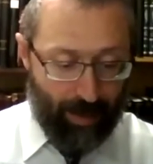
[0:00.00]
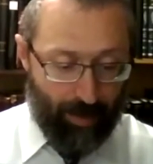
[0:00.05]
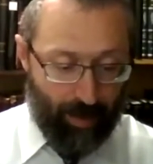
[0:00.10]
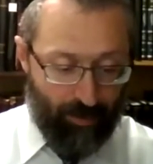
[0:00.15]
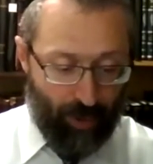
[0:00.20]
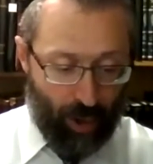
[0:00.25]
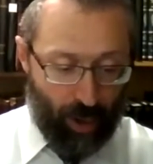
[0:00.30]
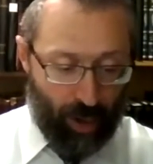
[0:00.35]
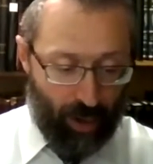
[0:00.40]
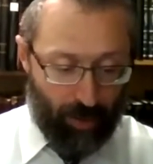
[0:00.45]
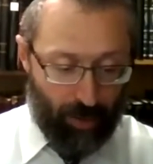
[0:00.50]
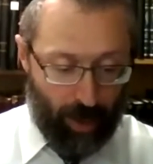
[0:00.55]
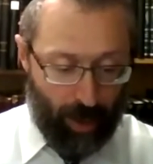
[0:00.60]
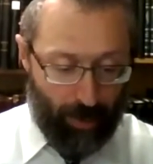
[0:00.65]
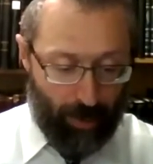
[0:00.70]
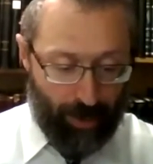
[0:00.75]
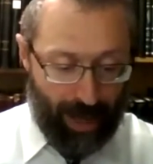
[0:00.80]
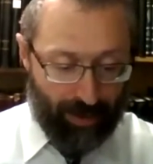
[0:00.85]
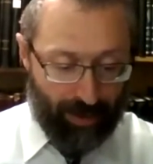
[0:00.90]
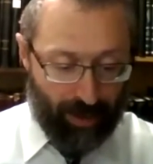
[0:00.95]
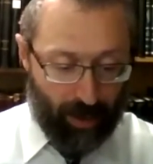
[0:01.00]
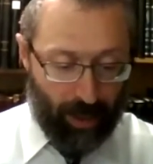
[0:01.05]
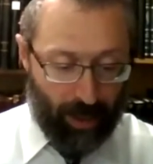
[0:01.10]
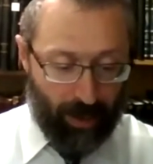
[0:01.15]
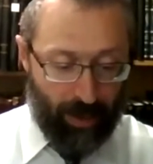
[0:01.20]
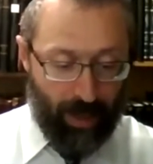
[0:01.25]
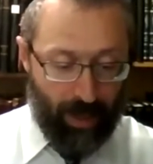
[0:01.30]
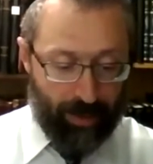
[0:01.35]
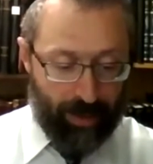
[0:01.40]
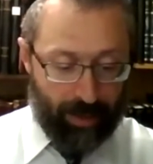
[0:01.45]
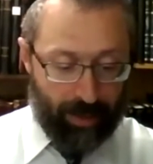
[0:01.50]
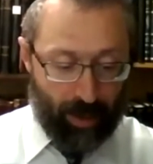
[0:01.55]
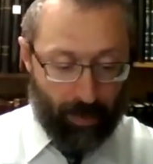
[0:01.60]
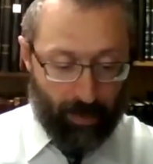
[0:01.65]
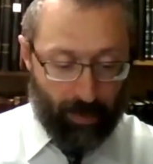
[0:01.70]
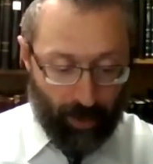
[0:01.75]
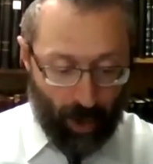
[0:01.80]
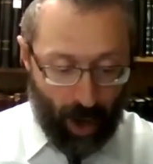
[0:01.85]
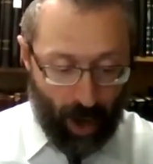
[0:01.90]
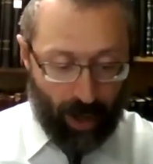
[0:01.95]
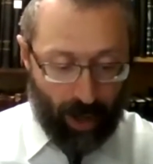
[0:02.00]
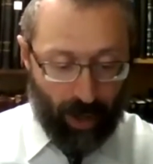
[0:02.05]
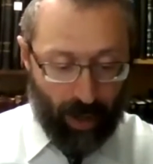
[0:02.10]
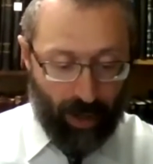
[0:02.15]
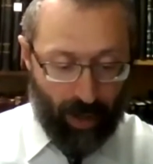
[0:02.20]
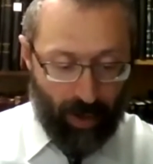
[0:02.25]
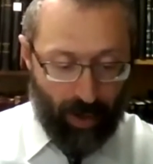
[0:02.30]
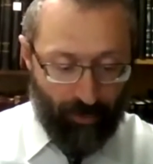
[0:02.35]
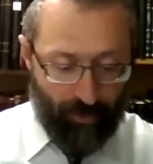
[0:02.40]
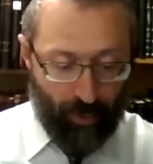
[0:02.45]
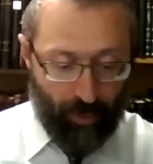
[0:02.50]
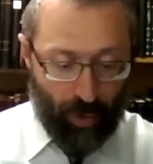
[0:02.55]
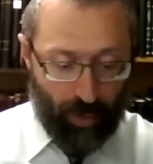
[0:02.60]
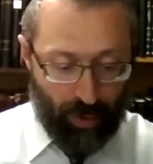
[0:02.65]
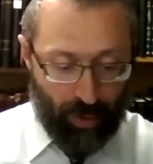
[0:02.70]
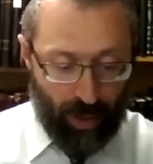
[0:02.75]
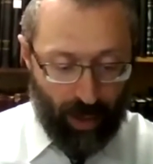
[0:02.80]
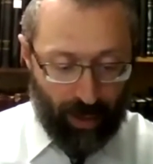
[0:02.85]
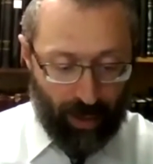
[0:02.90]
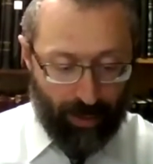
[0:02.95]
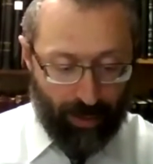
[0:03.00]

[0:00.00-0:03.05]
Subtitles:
that the bracha for